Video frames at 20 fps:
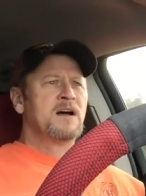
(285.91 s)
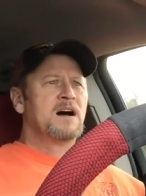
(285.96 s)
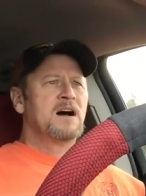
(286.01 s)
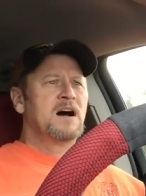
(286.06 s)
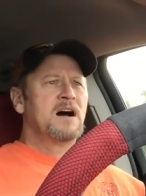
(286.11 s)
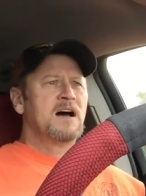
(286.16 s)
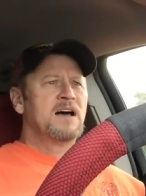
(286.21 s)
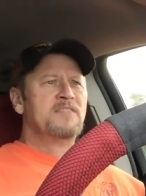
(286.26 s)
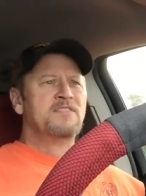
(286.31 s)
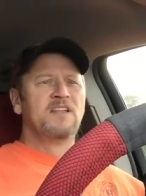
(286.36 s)

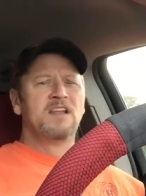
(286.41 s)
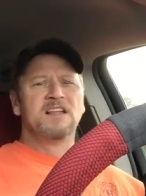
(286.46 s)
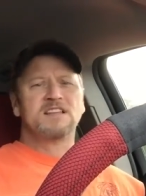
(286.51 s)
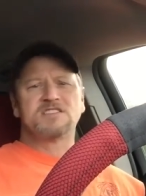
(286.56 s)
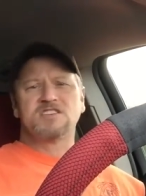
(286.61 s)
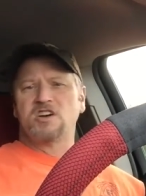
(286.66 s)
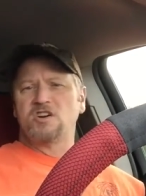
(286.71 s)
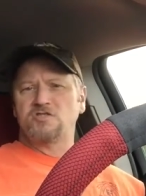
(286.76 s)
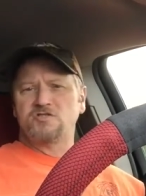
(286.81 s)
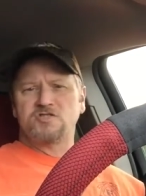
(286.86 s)
And the
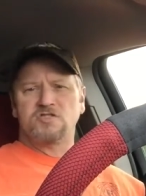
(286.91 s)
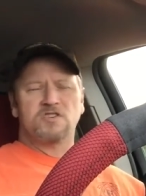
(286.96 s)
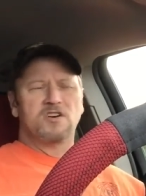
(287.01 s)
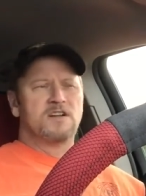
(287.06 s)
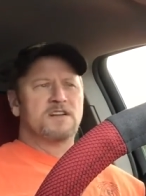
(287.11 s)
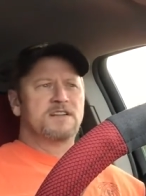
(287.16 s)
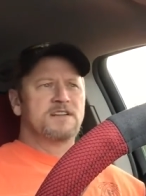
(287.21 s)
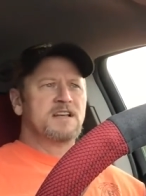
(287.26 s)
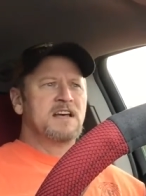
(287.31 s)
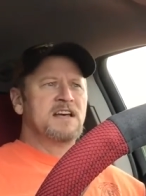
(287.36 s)
list goes
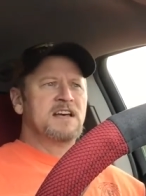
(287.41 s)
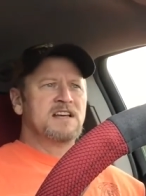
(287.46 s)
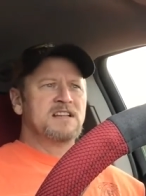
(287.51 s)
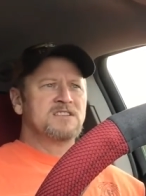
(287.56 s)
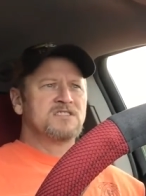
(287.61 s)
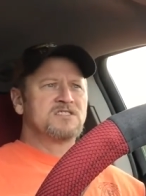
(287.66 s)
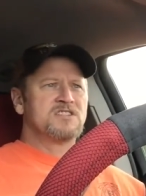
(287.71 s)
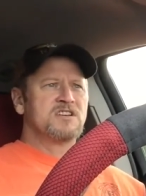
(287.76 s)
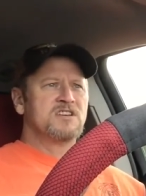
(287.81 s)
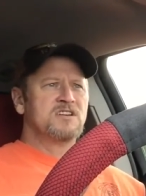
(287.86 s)
on.
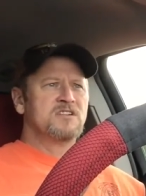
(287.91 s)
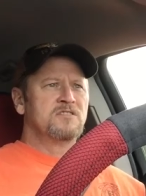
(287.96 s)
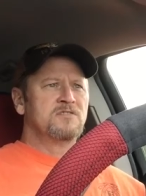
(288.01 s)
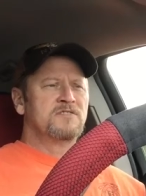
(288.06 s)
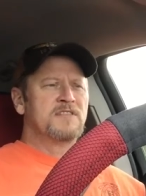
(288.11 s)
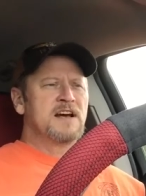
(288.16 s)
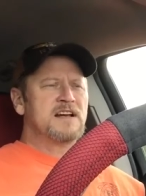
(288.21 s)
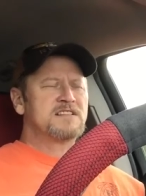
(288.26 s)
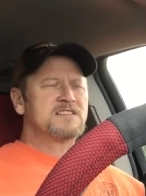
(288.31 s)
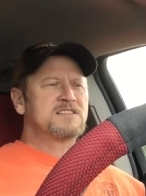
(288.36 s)
And
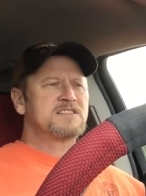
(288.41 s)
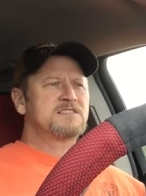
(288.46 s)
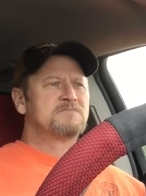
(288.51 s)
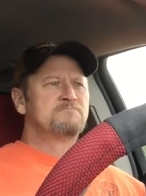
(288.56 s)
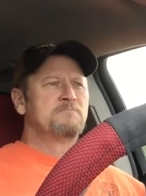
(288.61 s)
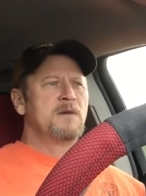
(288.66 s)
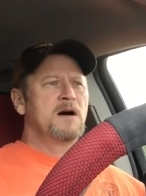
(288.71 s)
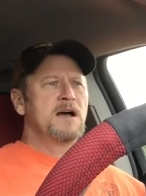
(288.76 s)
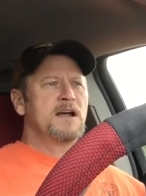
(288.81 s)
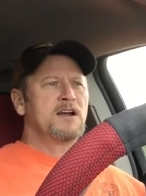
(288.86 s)
so that's
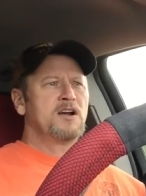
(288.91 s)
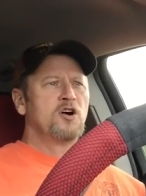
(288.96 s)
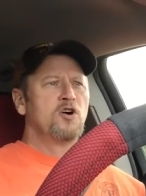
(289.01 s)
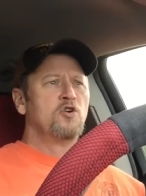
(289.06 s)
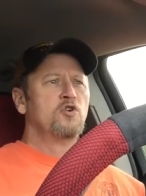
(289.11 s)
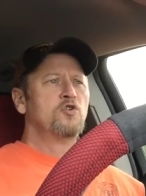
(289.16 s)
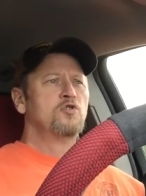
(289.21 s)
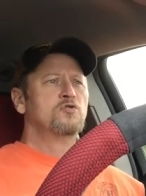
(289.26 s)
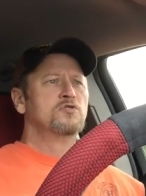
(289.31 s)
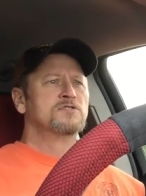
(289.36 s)
my
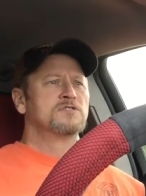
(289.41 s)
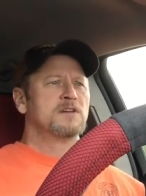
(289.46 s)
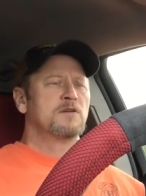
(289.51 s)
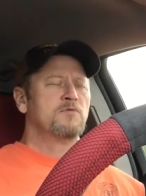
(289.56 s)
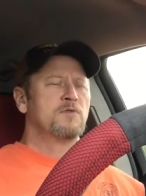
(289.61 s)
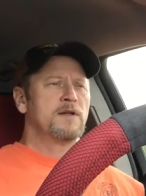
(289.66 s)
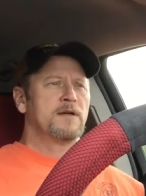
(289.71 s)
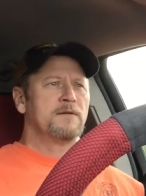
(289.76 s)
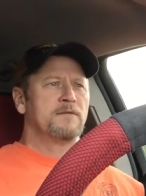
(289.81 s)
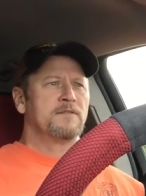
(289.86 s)
goal, is I
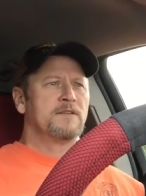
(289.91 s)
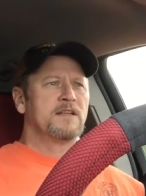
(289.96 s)
want